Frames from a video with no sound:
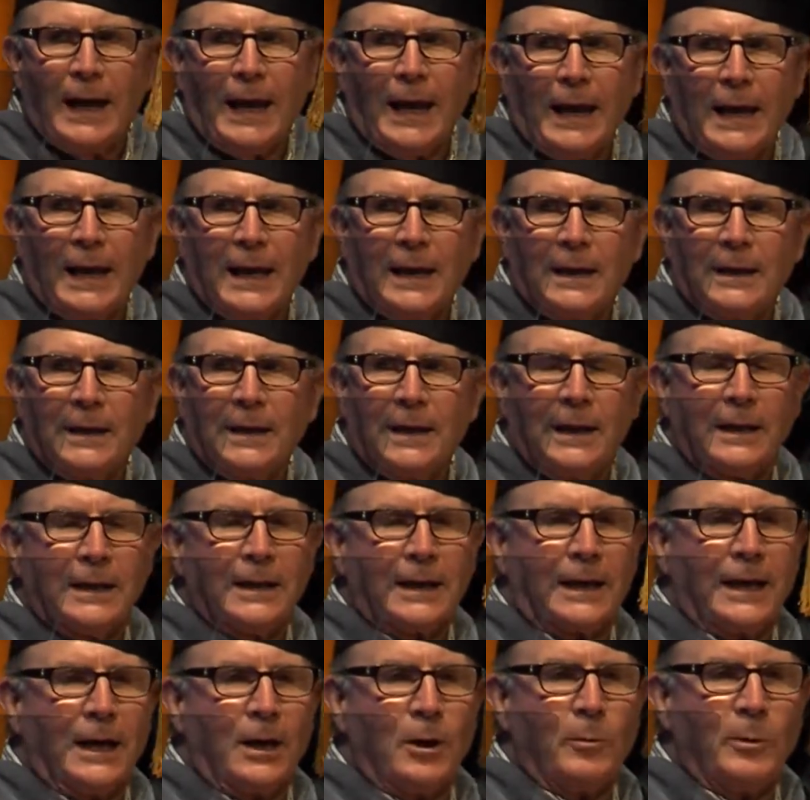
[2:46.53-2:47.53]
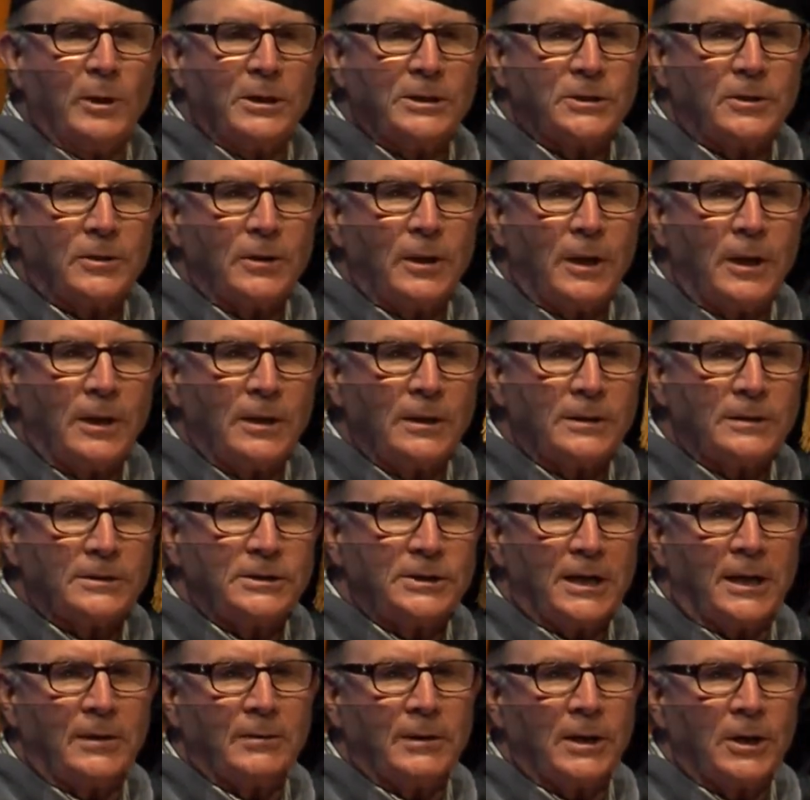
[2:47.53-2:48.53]
And the cowboys are all
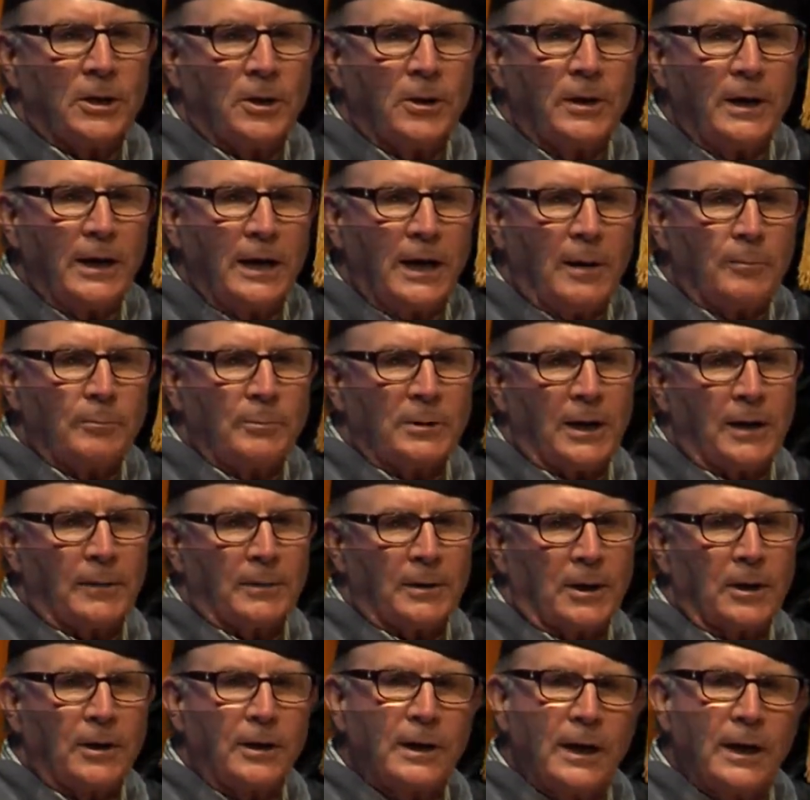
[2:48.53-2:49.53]
shouting, hurry up, doc,